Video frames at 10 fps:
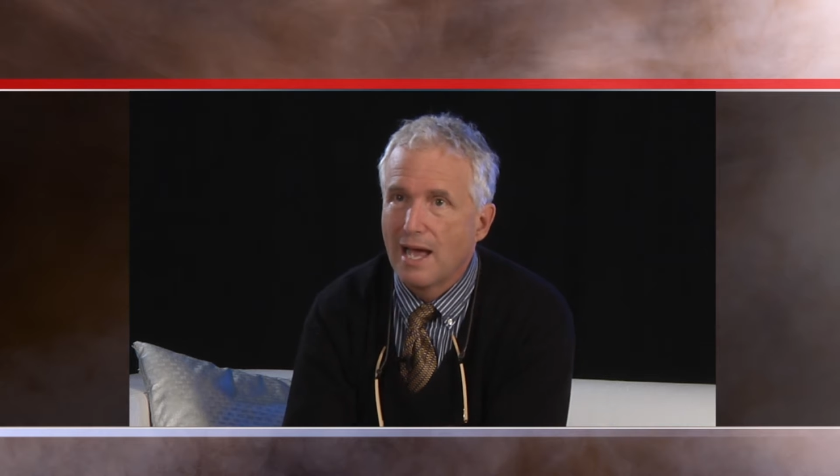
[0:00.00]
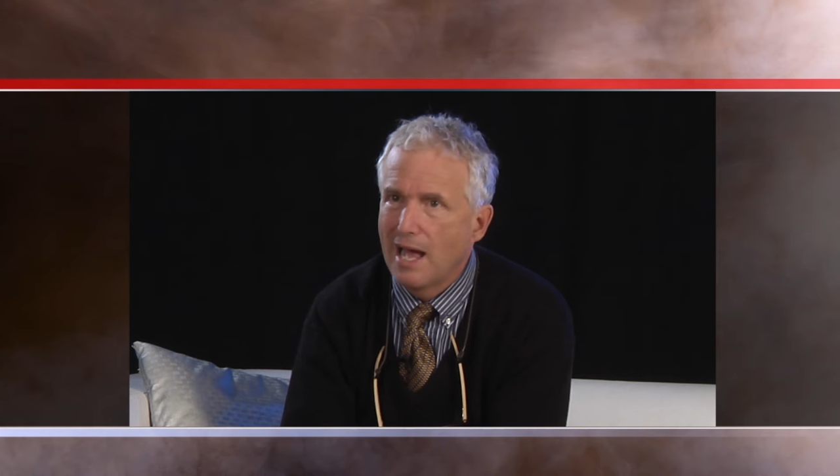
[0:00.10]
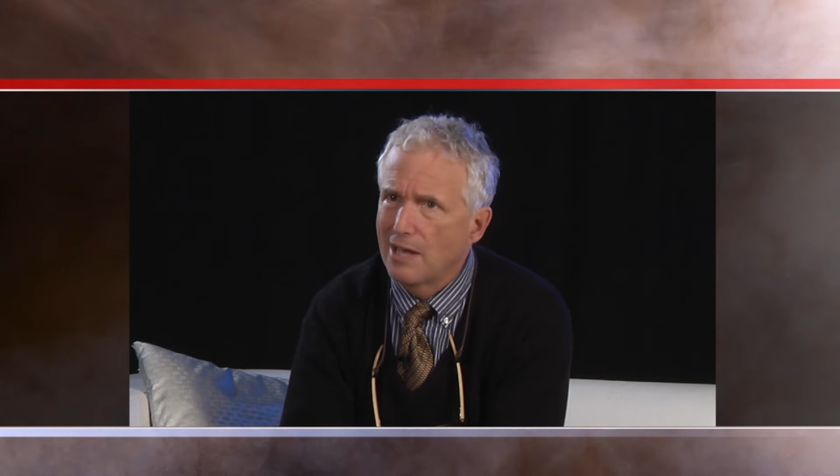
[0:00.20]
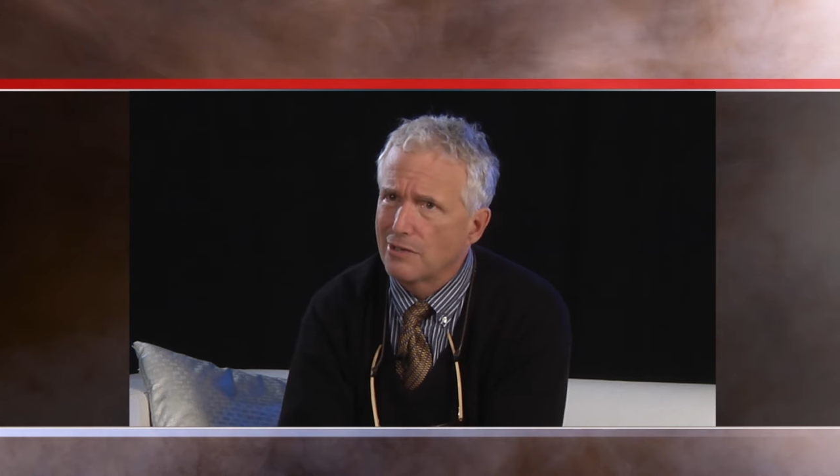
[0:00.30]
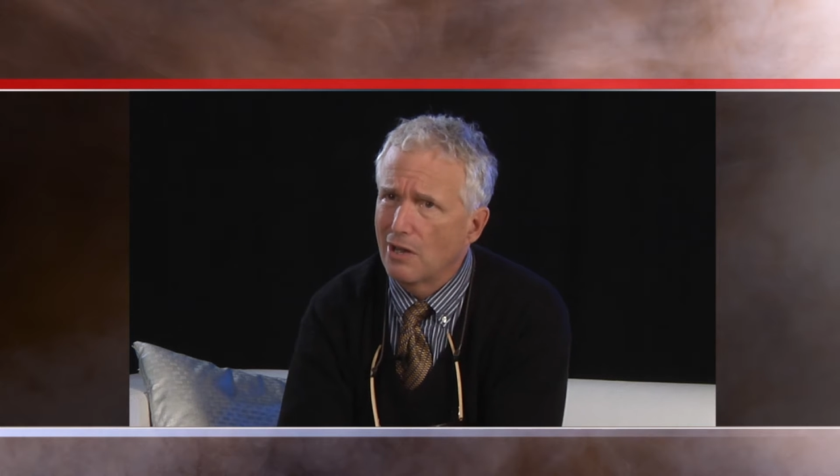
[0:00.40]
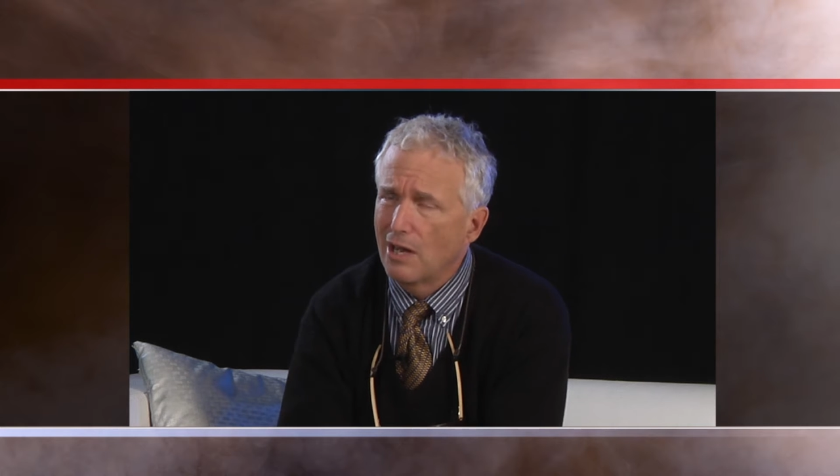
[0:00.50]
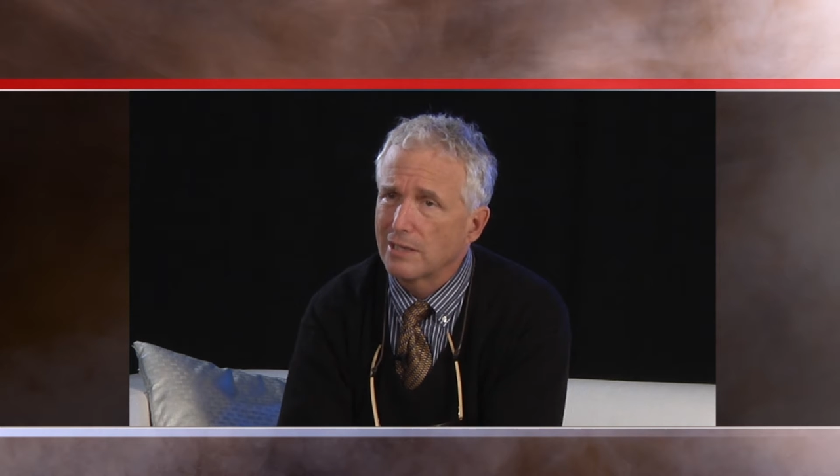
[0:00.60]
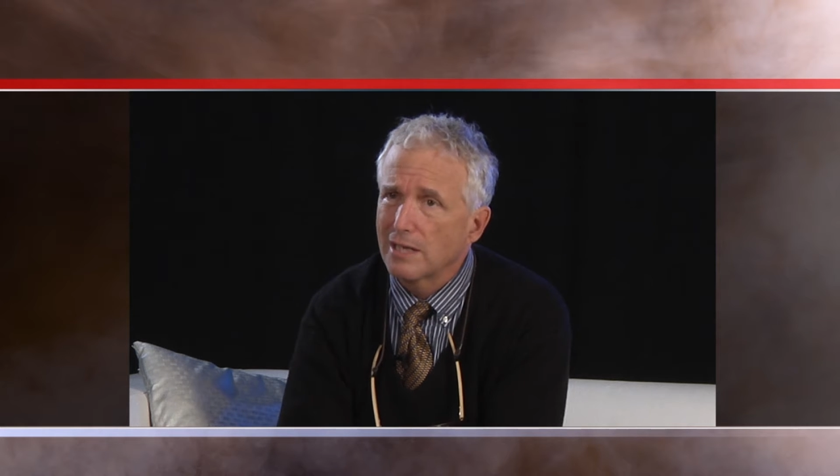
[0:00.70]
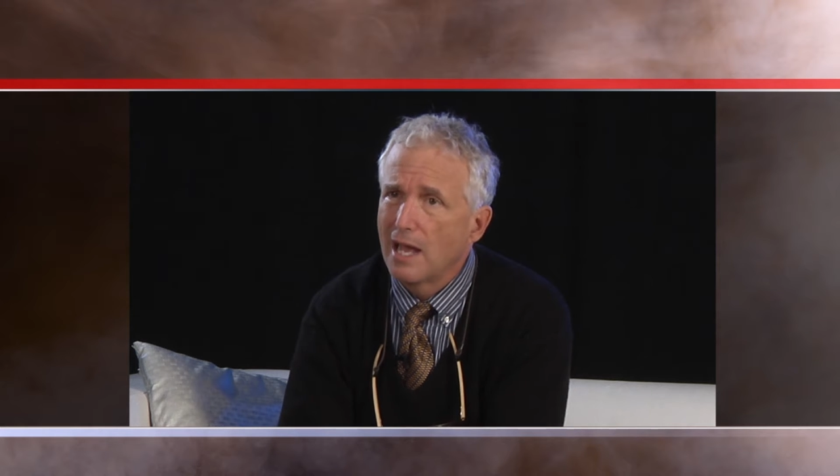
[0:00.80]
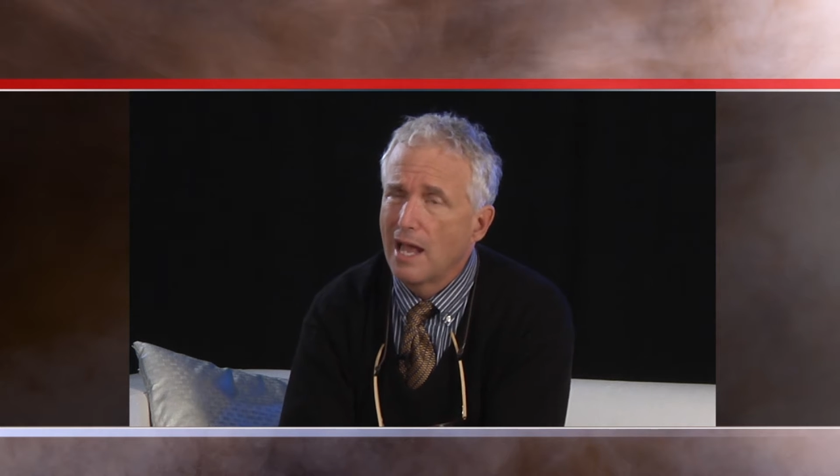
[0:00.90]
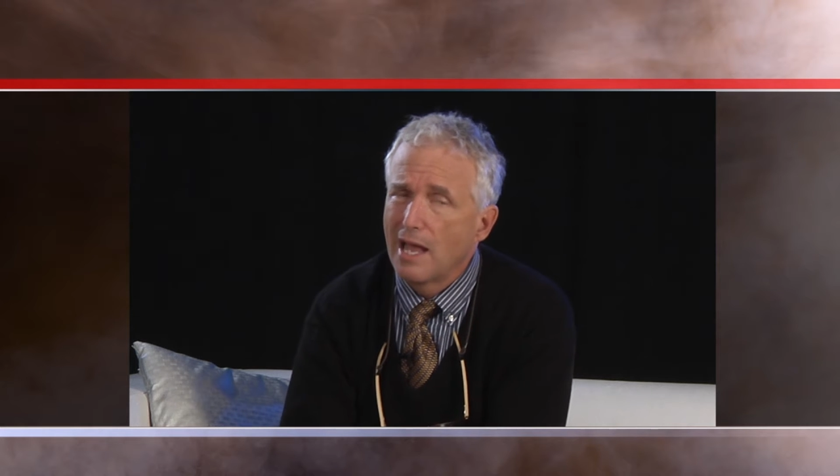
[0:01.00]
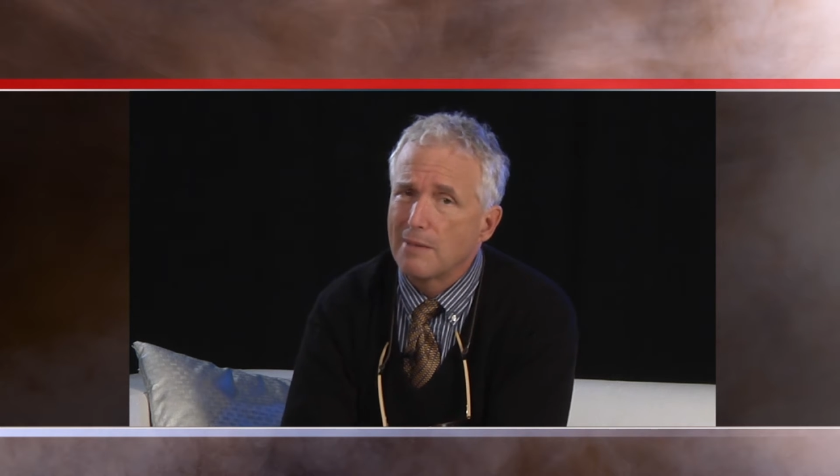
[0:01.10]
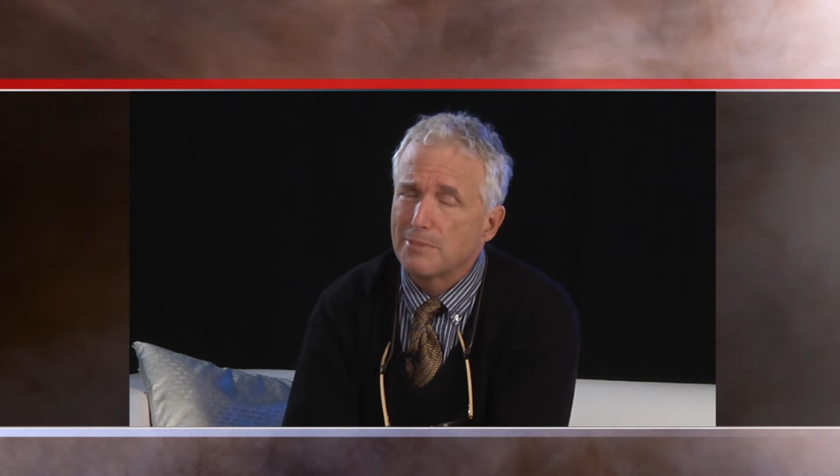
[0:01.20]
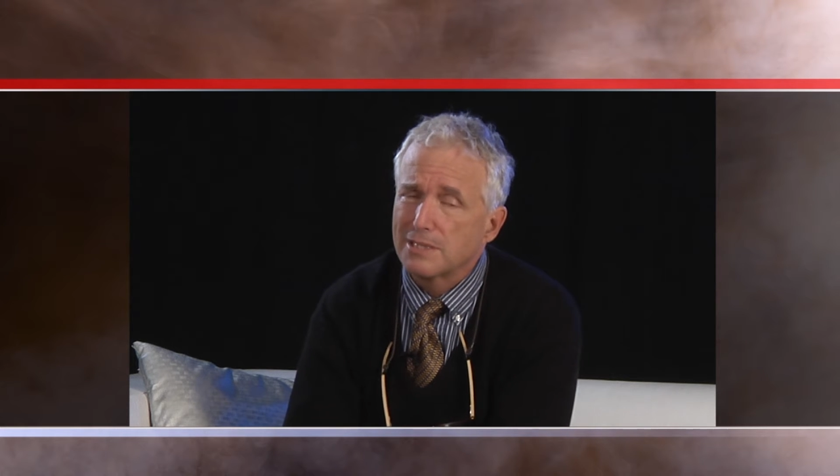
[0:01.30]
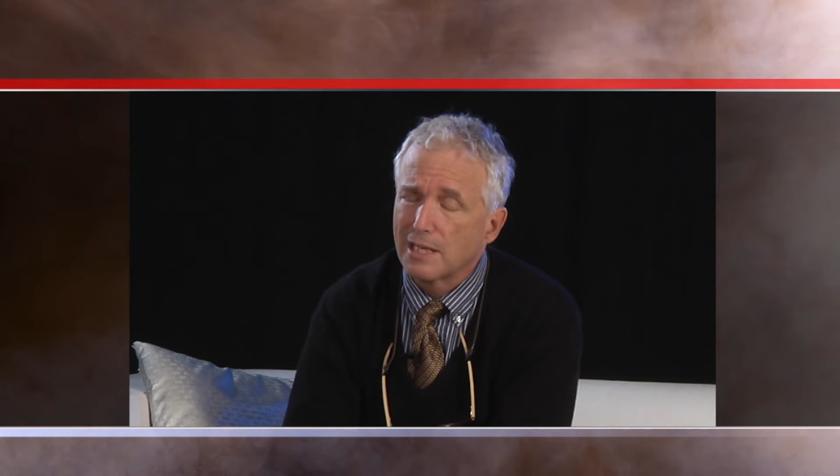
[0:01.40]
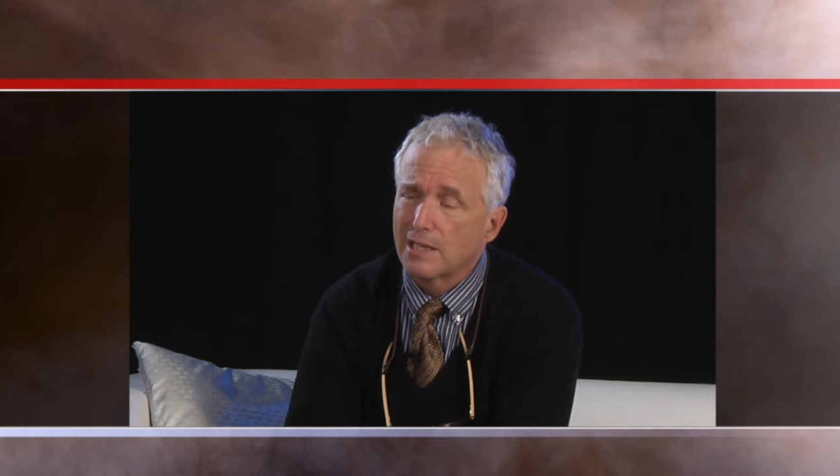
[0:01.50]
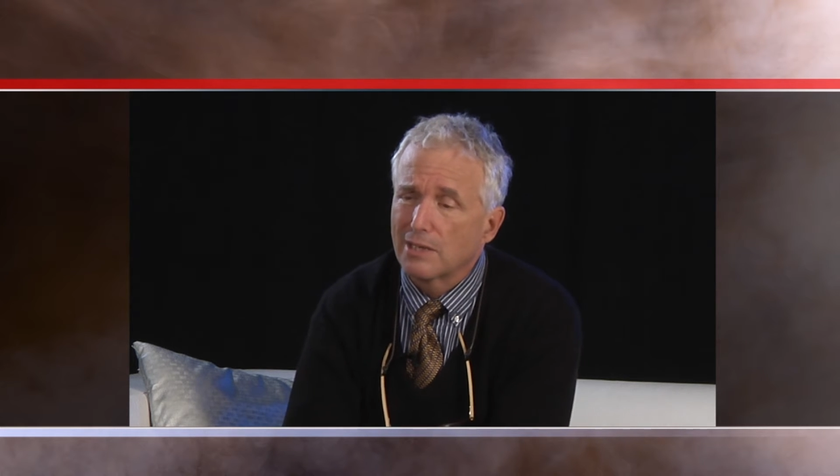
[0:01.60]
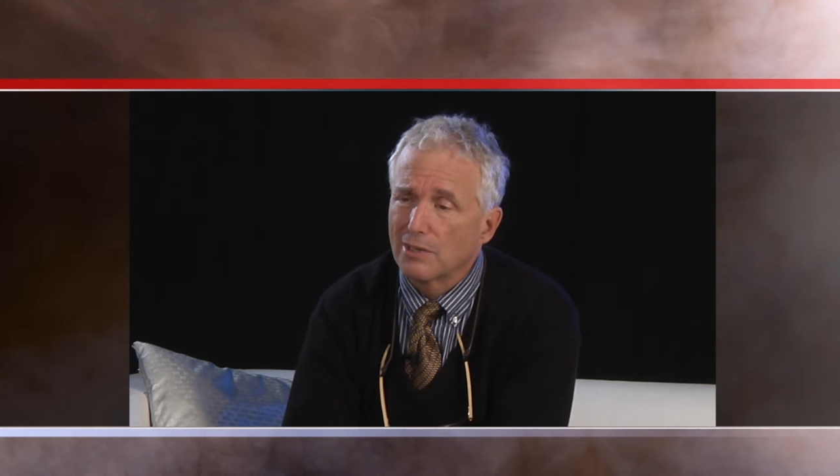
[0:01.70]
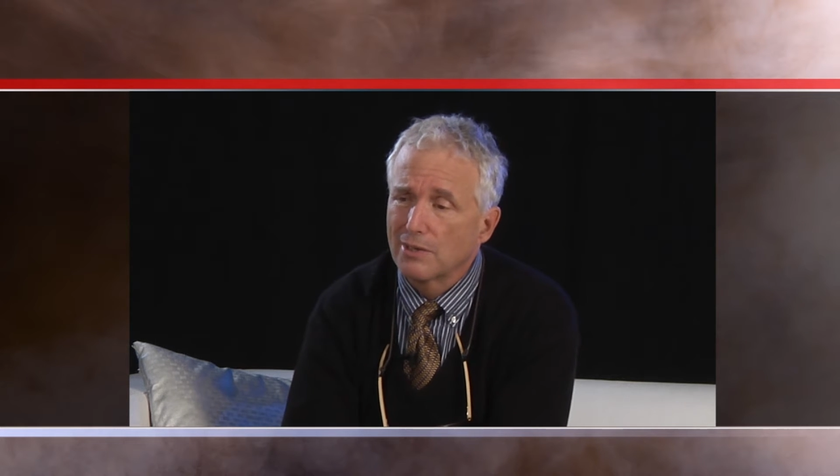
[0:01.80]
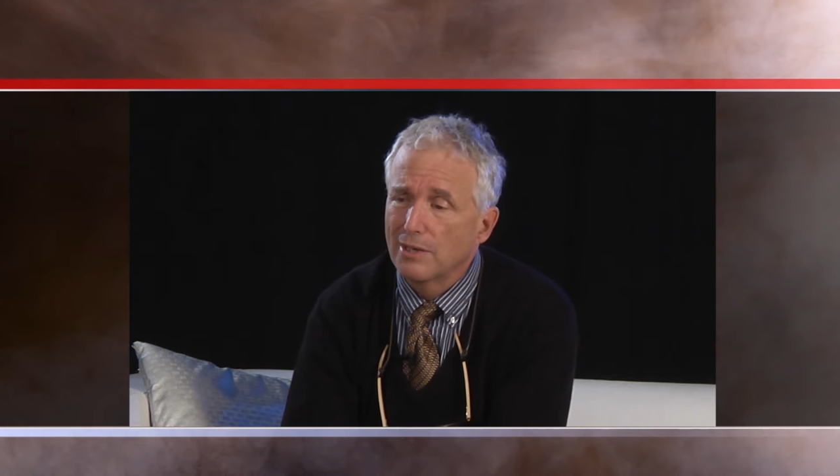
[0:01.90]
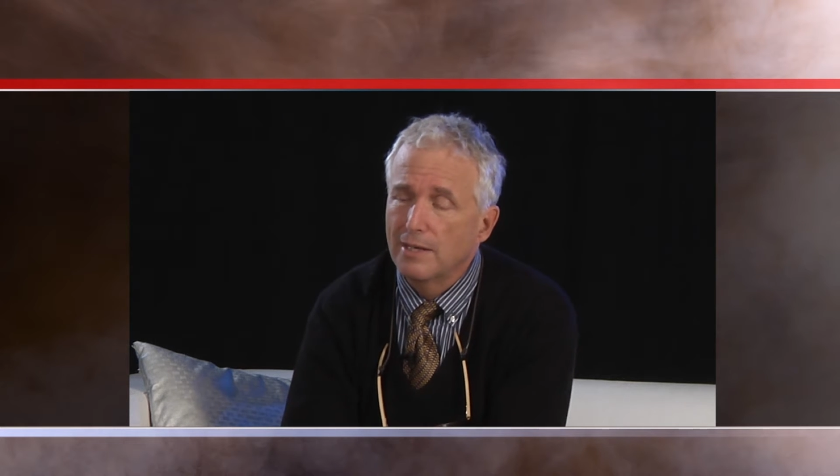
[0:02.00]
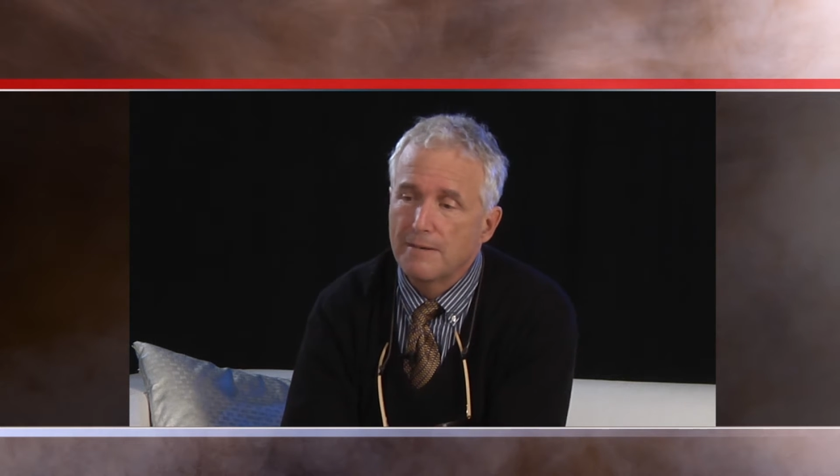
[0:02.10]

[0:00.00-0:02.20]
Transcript: and not a particular